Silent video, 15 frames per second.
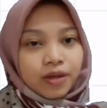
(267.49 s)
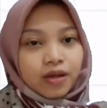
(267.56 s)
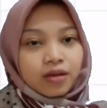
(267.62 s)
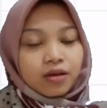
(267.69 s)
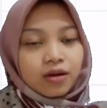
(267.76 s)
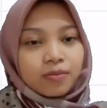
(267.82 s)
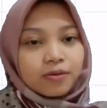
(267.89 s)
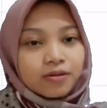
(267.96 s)
and
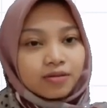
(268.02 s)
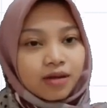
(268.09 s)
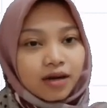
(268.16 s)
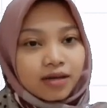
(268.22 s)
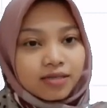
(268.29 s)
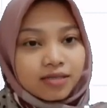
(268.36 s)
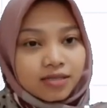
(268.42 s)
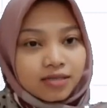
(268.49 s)
the
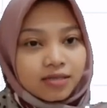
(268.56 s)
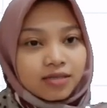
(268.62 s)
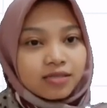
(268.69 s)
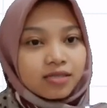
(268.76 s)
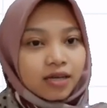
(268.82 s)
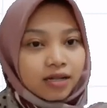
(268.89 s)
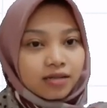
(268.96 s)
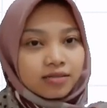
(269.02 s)
advertise
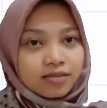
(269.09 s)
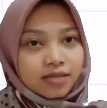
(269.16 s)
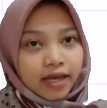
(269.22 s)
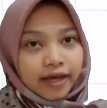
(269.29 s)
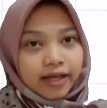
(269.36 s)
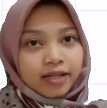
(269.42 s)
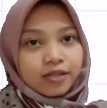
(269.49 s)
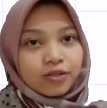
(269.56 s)
tells
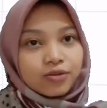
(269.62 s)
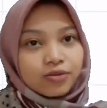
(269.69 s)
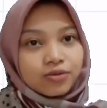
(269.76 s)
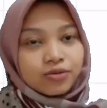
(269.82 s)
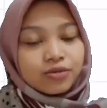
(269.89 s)
that the